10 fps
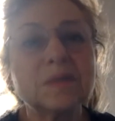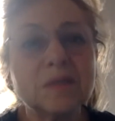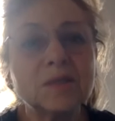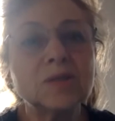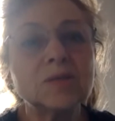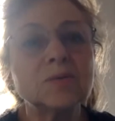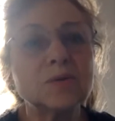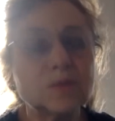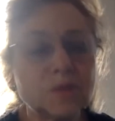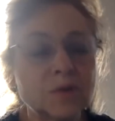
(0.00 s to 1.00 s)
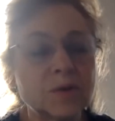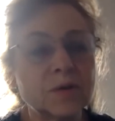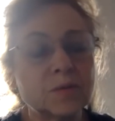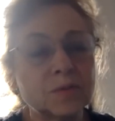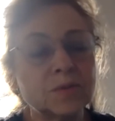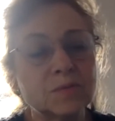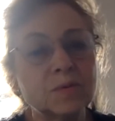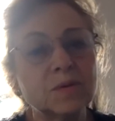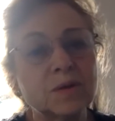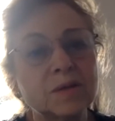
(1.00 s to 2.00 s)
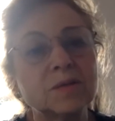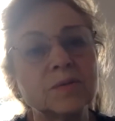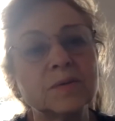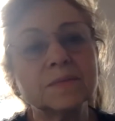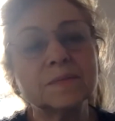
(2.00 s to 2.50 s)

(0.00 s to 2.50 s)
teach you and showing you what, what they're doing.